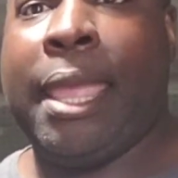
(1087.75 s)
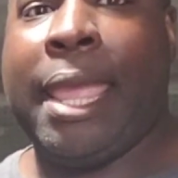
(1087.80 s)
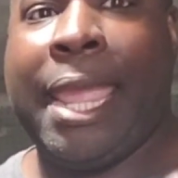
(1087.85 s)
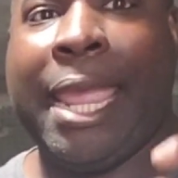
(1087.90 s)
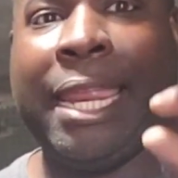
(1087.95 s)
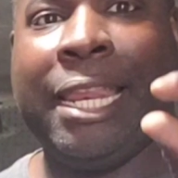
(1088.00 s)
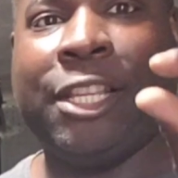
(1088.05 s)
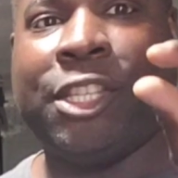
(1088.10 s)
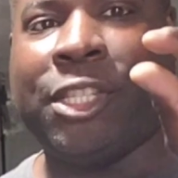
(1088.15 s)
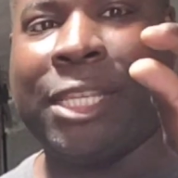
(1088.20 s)

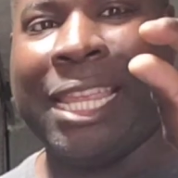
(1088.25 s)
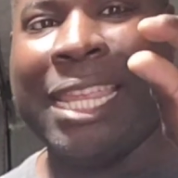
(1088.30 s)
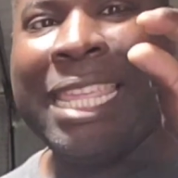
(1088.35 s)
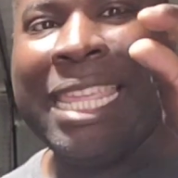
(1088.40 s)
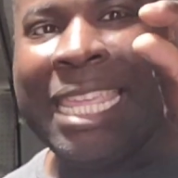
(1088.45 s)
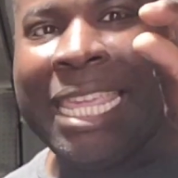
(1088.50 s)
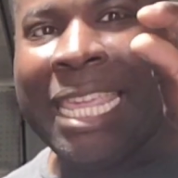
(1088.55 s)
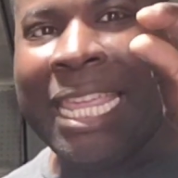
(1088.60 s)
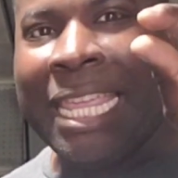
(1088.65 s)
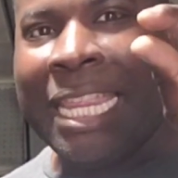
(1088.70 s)
and it's a
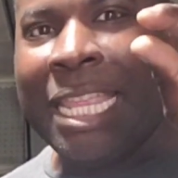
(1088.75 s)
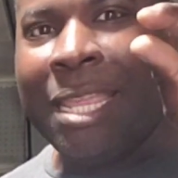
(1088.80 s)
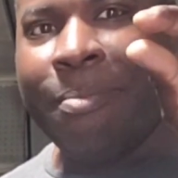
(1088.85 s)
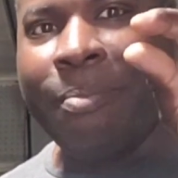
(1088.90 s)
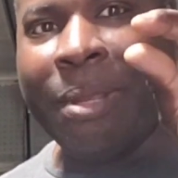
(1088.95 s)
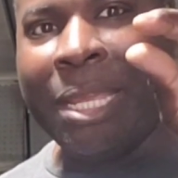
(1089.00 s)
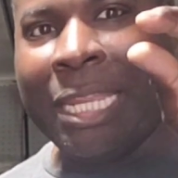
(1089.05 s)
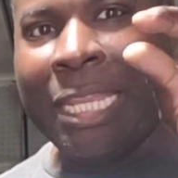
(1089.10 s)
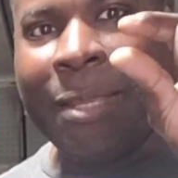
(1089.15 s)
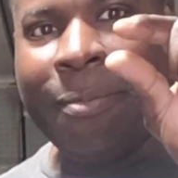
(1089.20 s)
itty
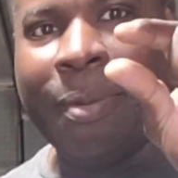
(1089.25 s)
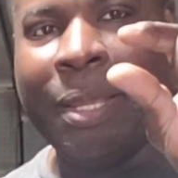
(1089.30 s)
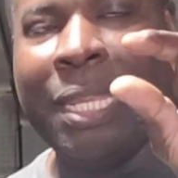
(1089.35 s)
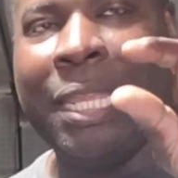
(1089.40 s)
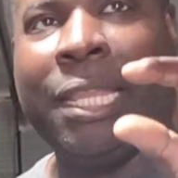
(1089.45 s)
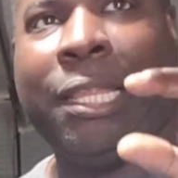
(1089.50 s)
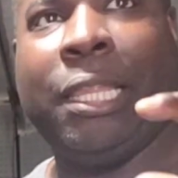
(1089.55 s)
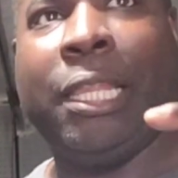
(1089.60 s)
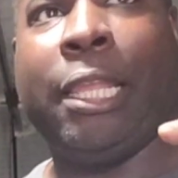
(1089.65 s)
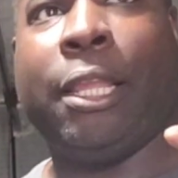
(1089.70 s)

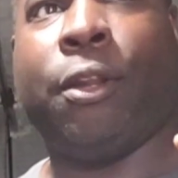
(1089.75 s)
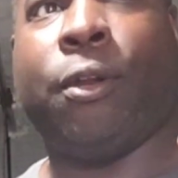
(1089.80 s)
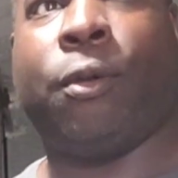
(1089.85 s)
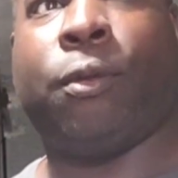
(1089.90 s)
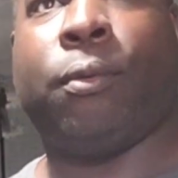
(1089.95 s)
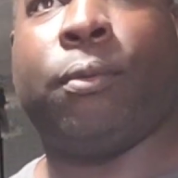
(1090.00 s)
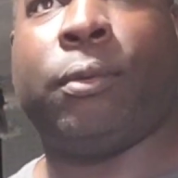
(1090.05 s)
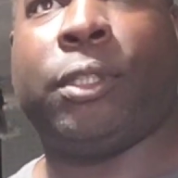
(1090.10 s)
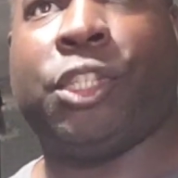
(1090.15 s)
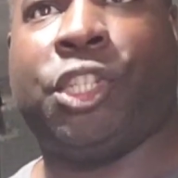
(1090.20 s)
bitty
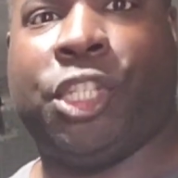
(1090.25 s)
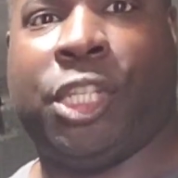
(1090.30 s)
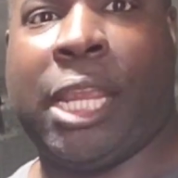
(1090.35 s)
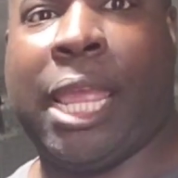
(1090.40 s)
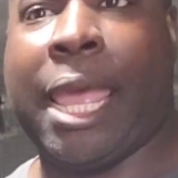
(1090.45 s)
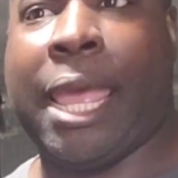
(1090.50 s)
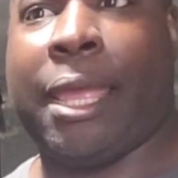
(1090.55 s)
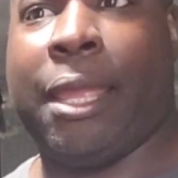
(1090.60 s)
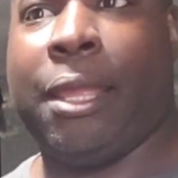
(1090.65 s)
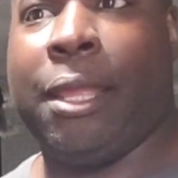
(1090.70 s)
little
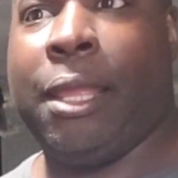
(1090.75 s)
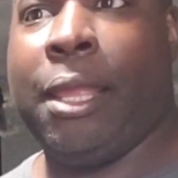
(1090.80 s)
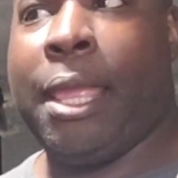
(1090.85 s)
jet,